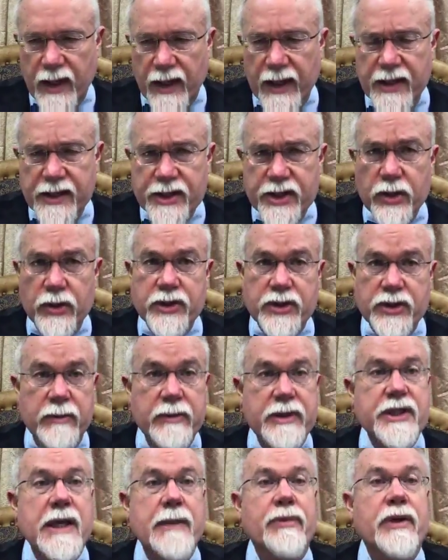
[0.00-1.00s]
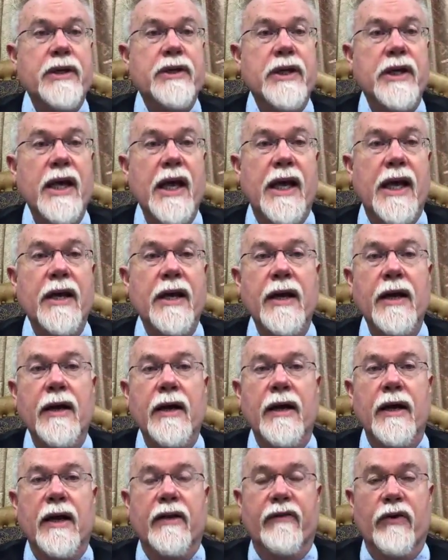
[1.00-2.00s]
And so it's going to be the same thing today.
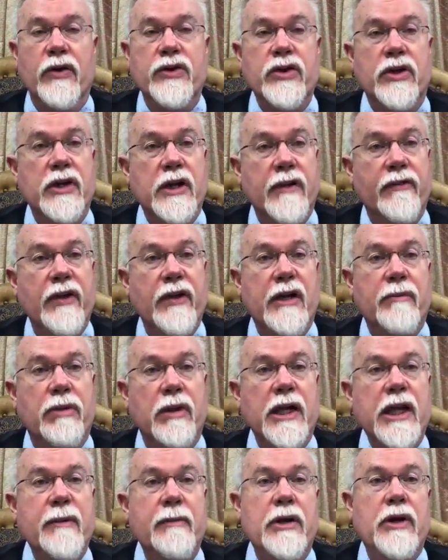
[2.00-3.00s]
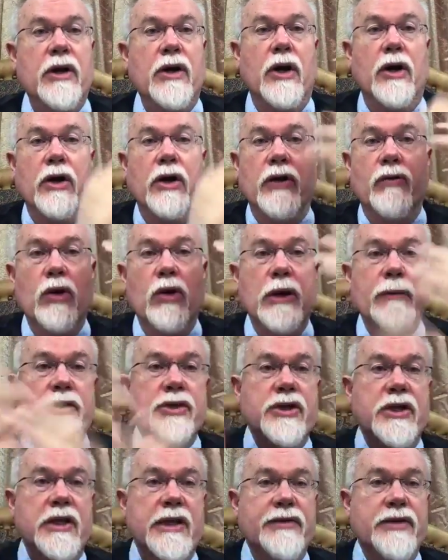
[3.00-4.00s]
Folks who are going to defend polygamy are going to roll up their
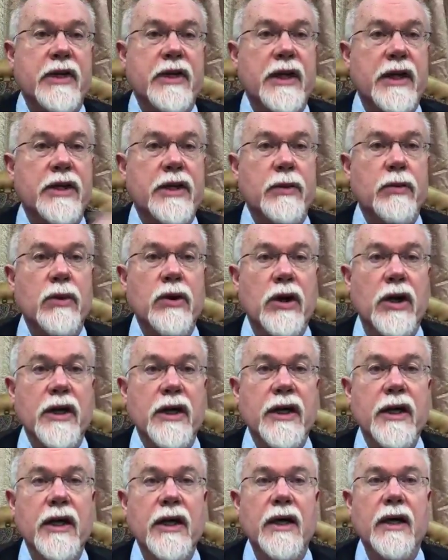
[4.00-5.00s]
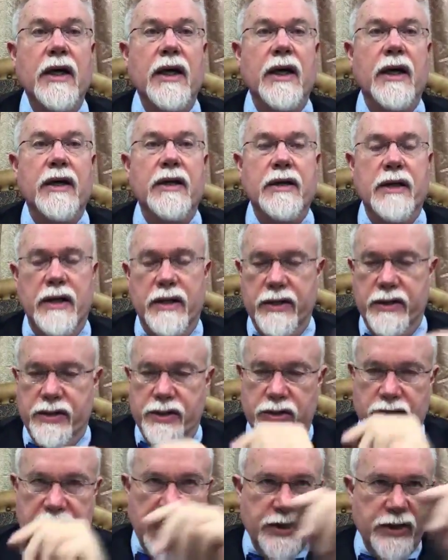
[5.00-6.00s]
sleeves and get to work and
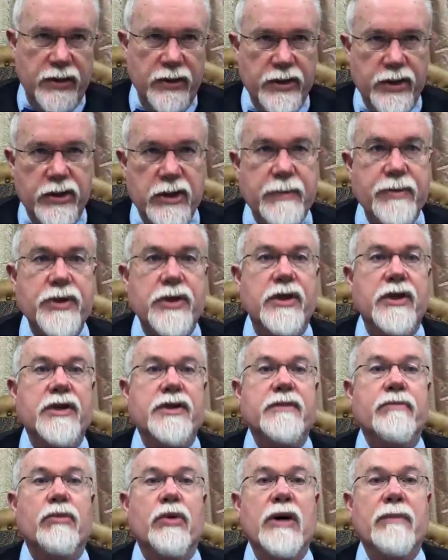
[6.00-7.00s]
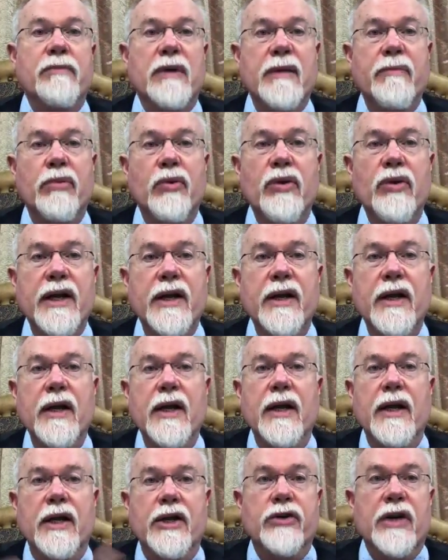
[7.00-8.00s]
scratch through the scriptures point by point
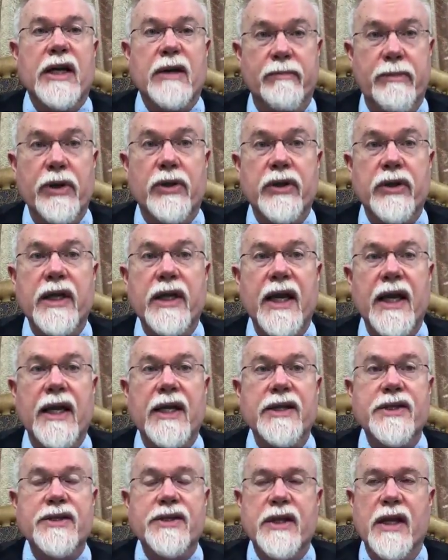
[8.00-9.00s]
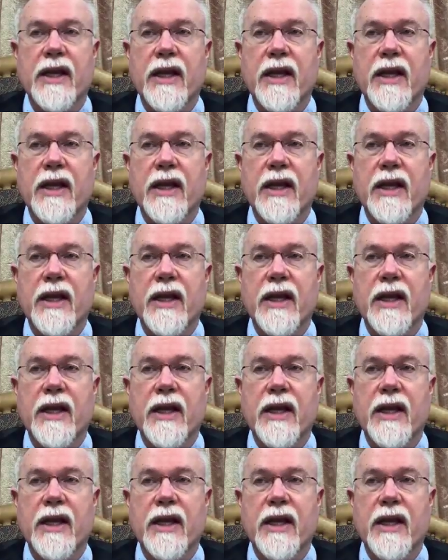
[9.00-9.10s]
and try to build a case.